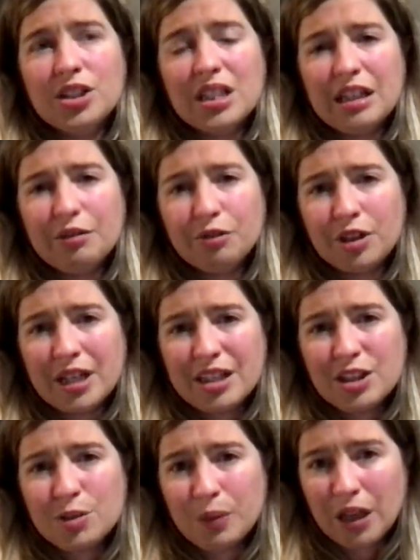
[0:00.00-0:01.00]
deliver an
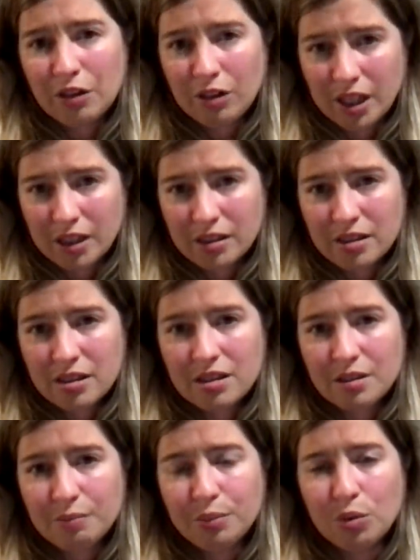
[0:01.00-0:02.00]

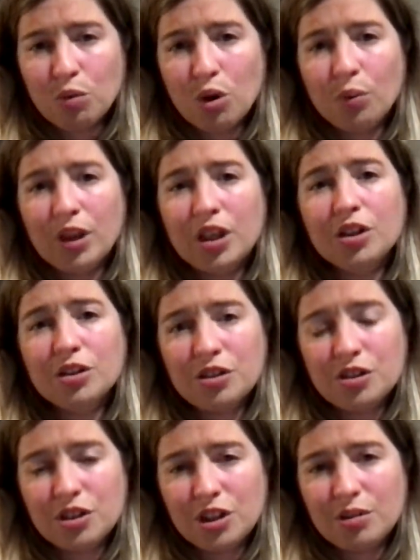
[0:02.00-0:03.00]
experience, but what we
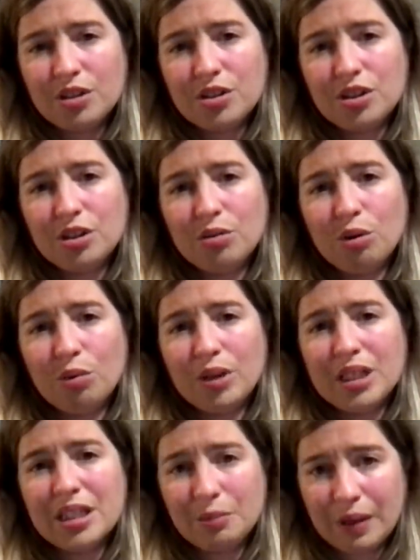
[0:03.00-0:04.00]
couldn't do is do what
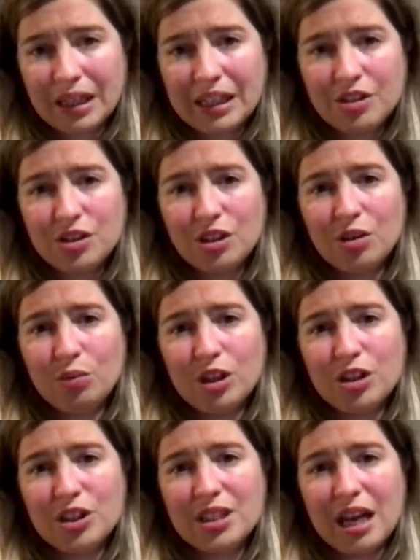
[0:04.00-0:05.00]
we typically do,
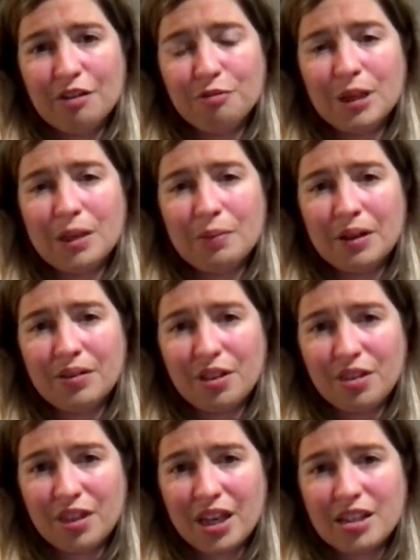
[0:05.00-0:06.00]
which is have people in the
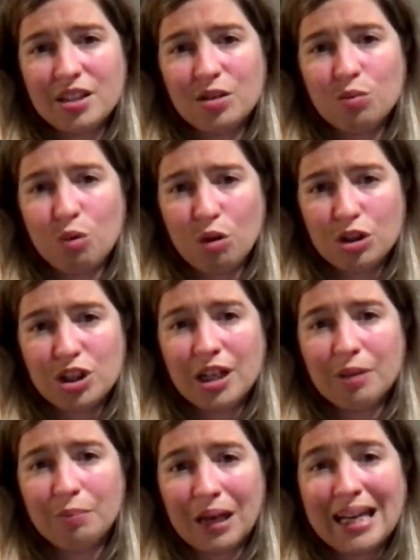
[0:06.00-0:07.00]
theatre
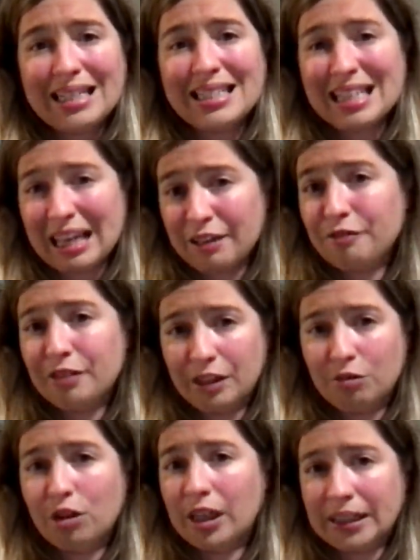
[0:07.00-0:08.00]
watching a play safely
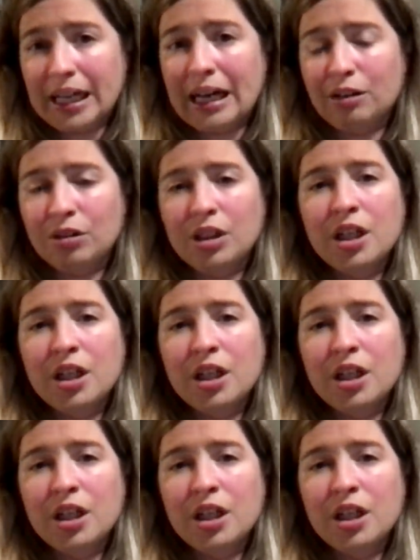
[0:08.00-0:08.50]
right now.